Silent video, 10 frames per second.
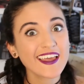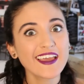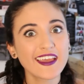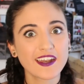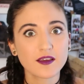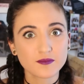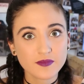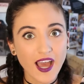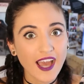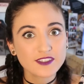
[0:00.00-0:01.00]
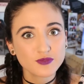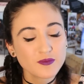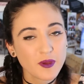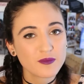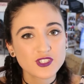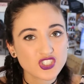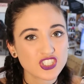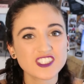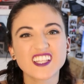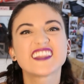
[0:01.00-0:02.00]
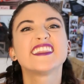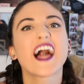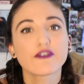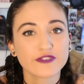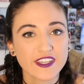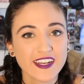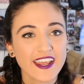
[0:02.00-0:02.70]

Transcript: And um, I remember just laughing,